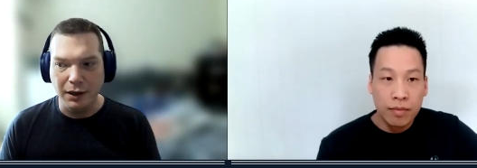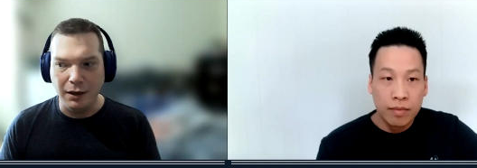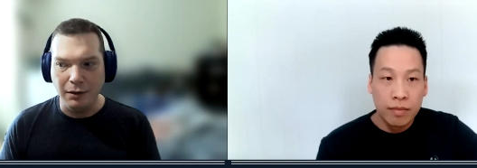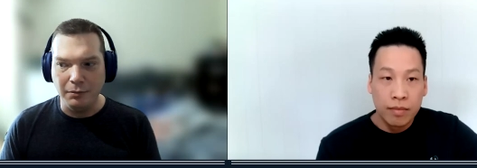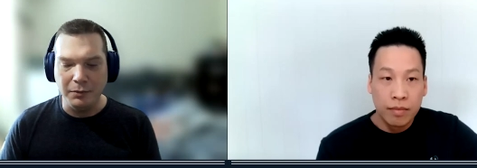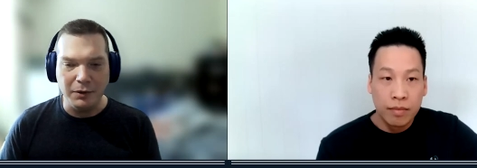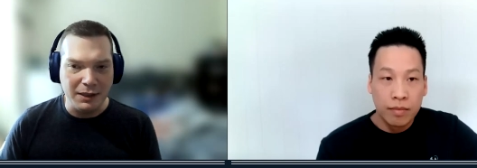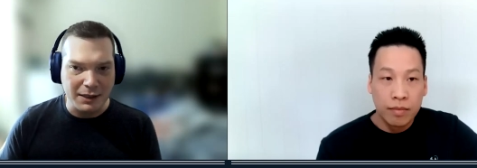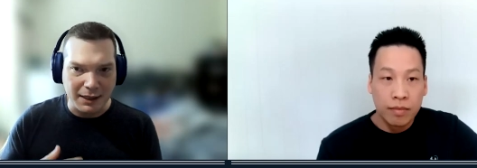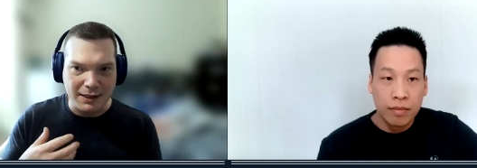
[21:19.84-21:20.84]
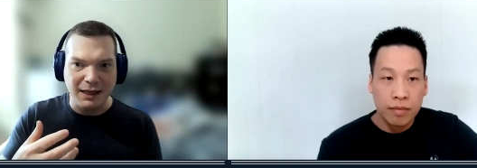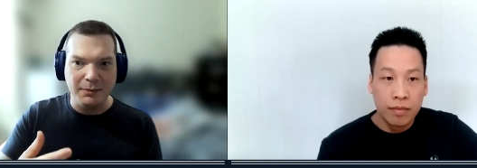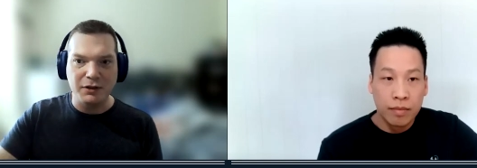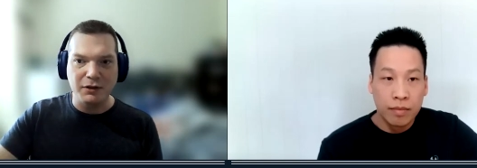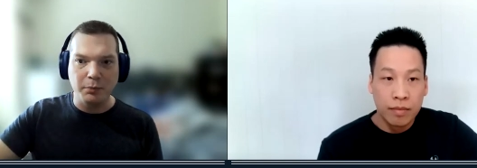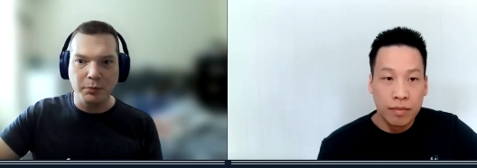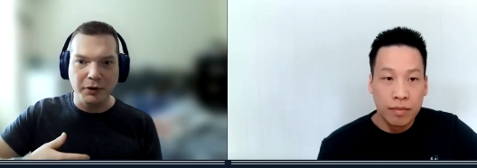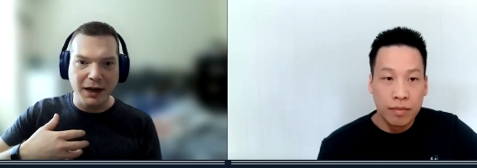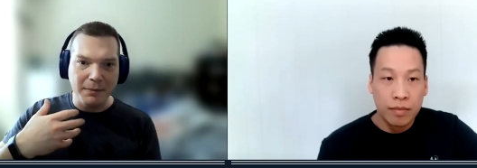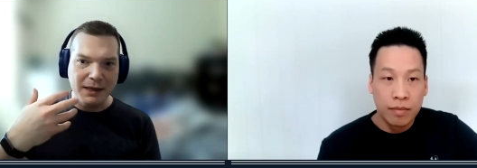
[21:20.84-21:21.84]
Speaker 1: um, I mean, these kind of statements are
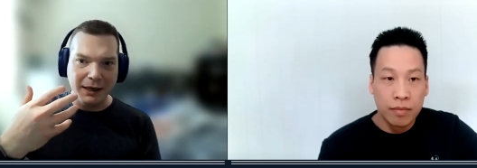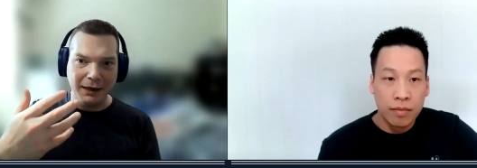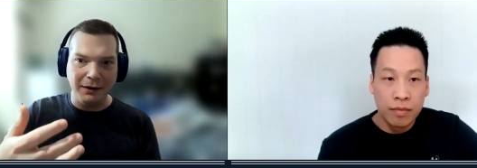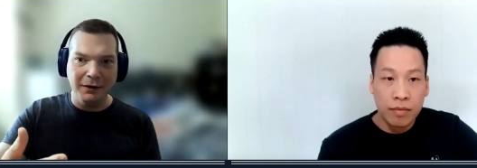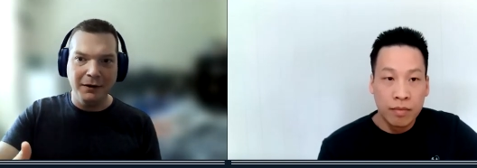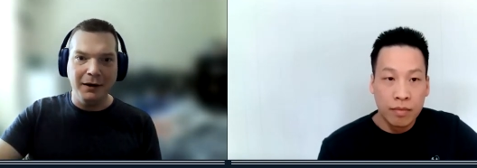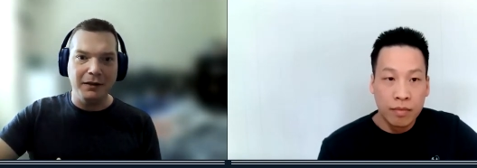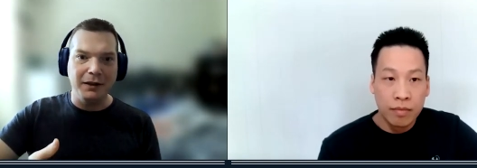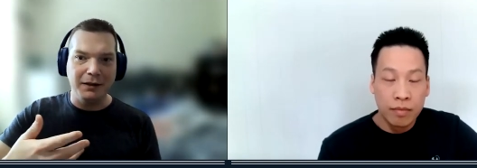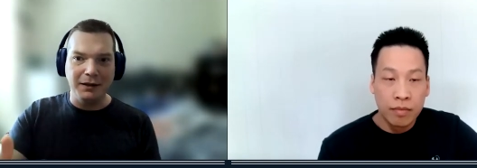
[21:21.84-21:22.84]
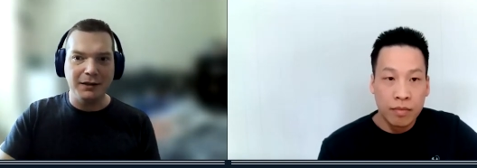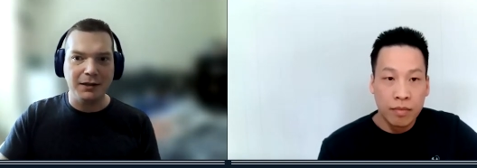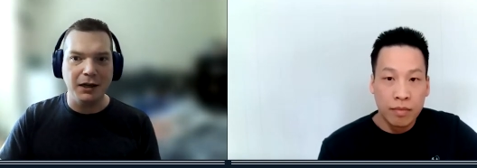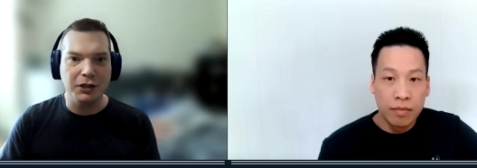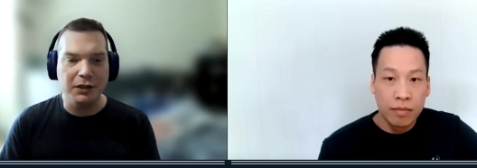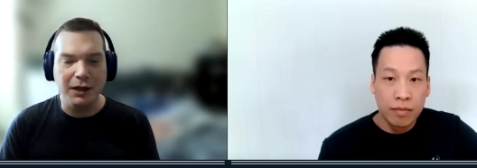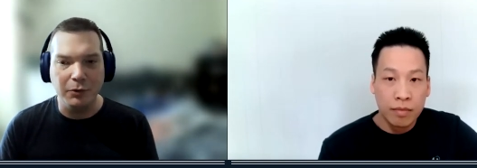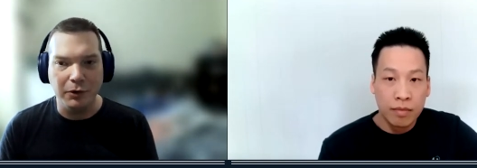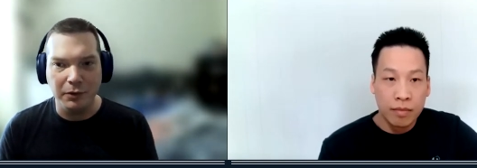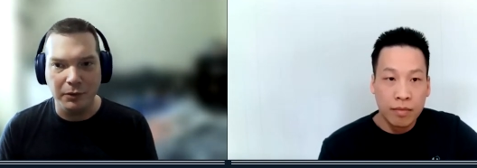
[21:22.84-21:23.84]
preempting, I think, the discussion
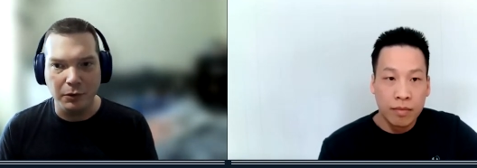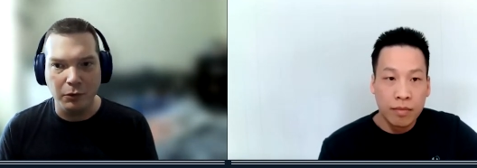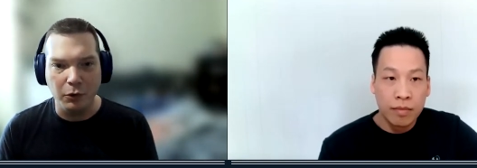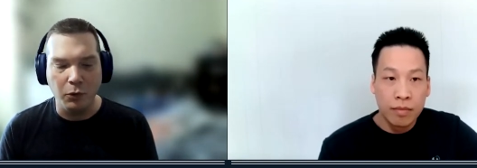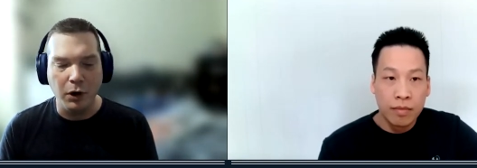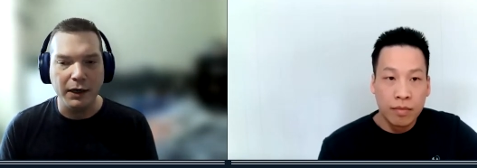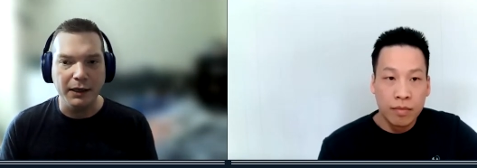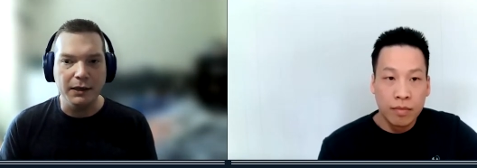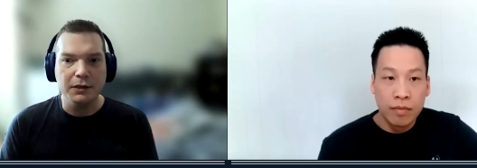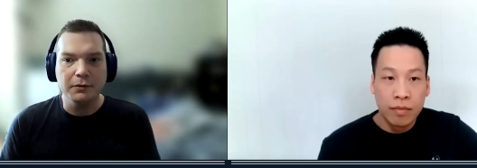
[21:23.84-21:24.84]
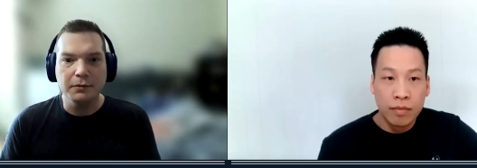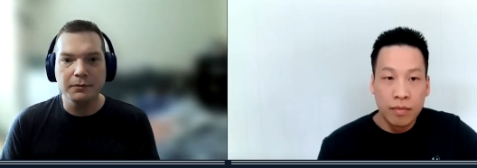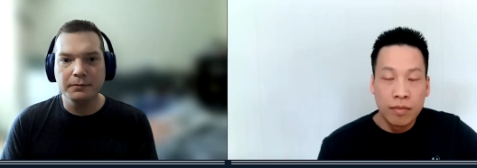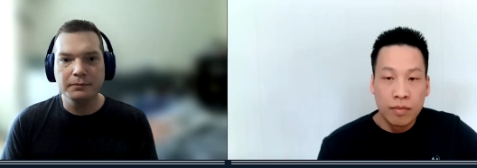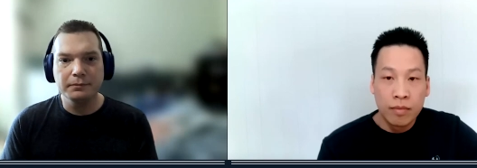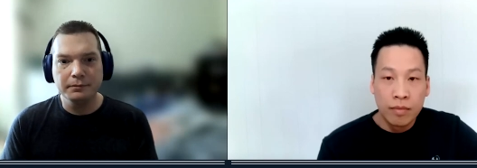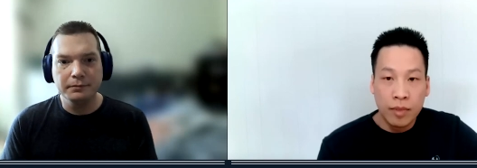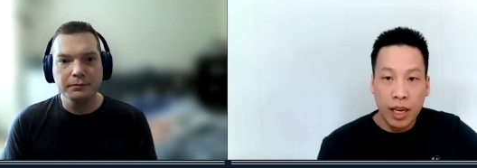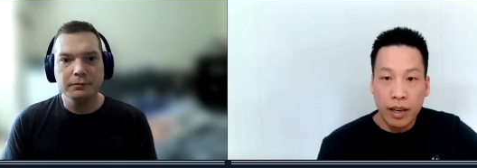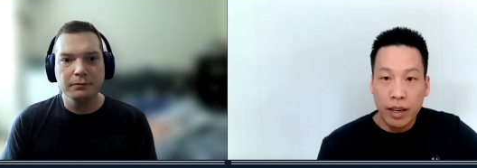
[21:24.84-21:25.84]
that we're that we're walking into.
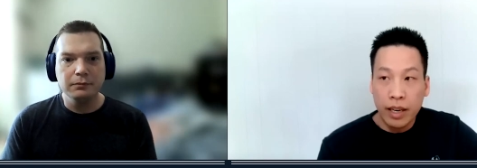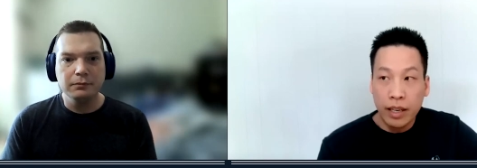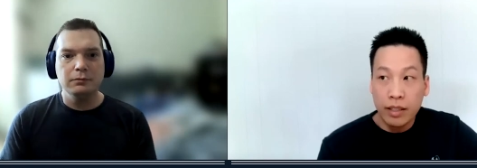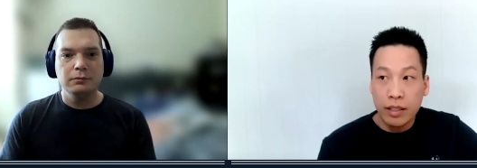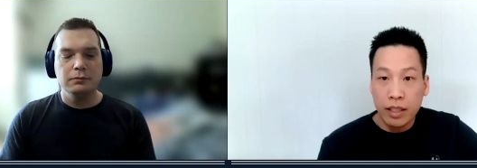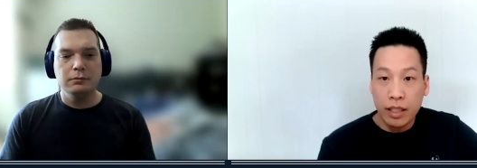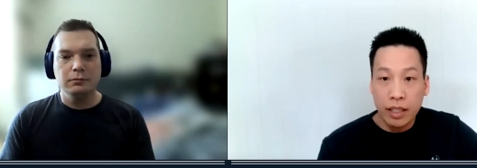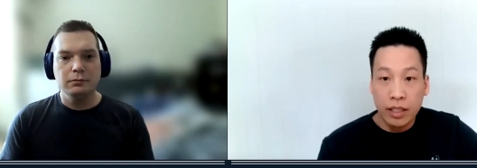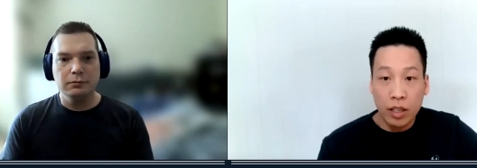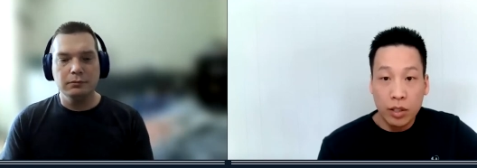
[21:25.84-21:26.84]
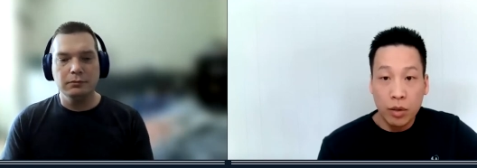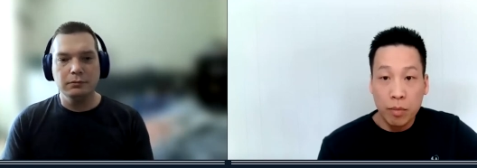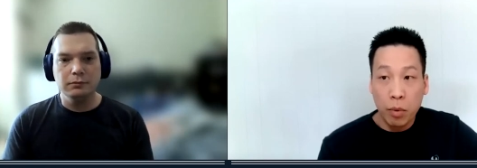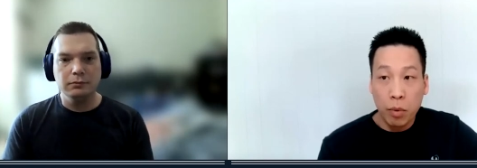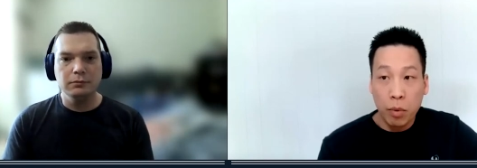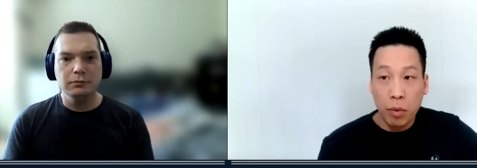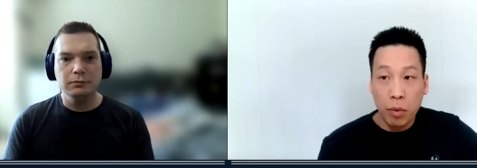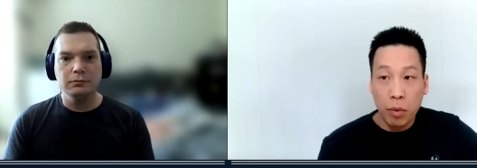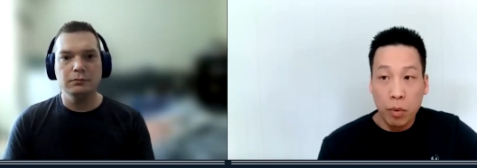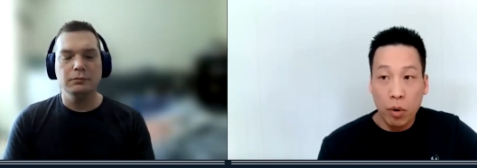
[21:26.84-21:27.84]
Speaker 2: Yeah, and it's also
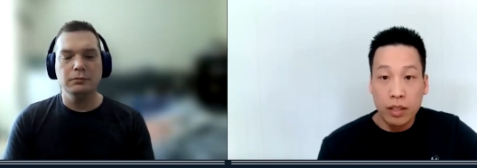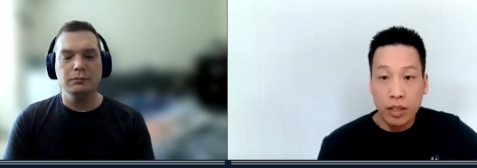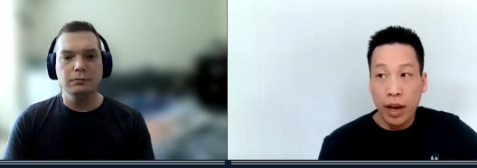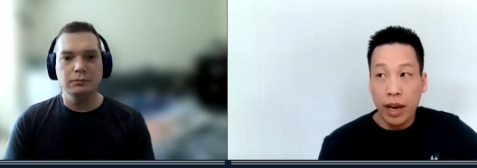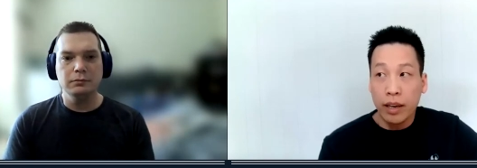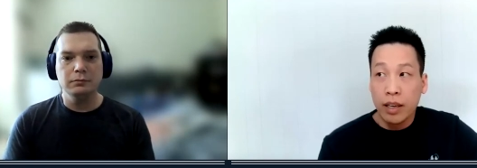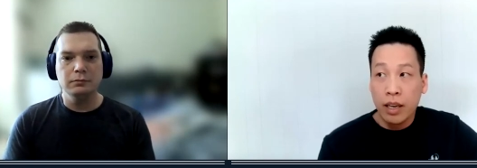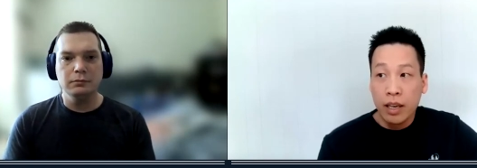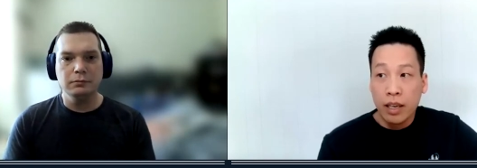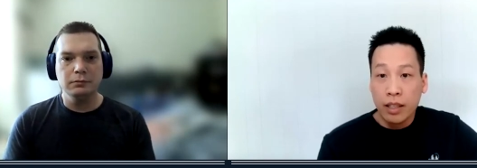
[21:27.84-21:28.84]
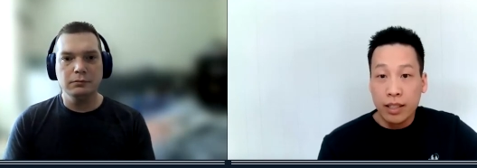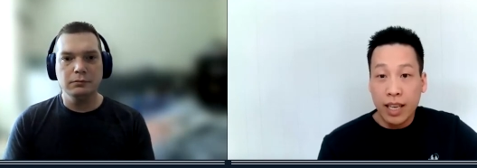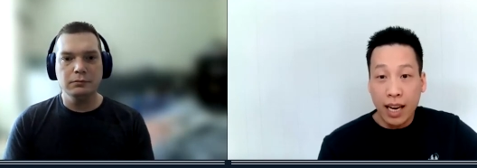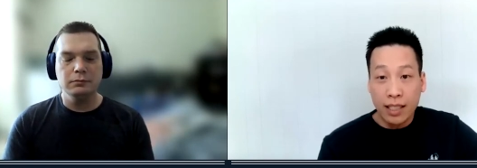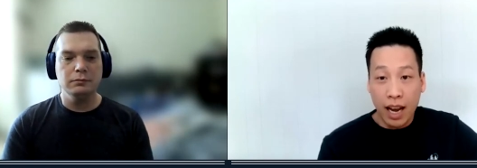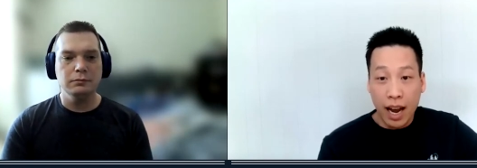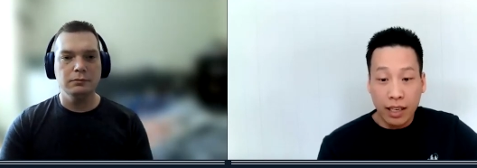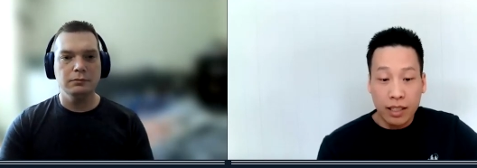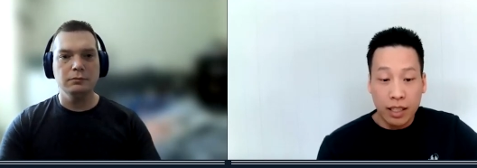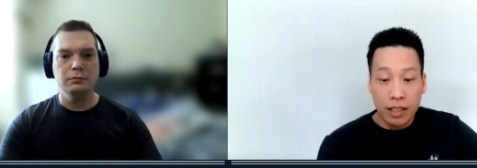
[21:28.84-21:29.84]
important to know that the Tax
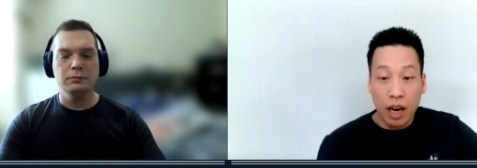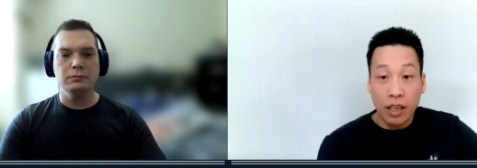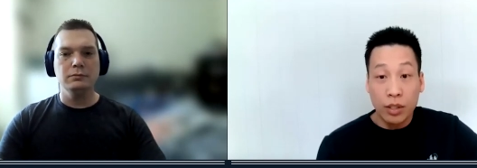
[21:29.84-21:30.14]
Act has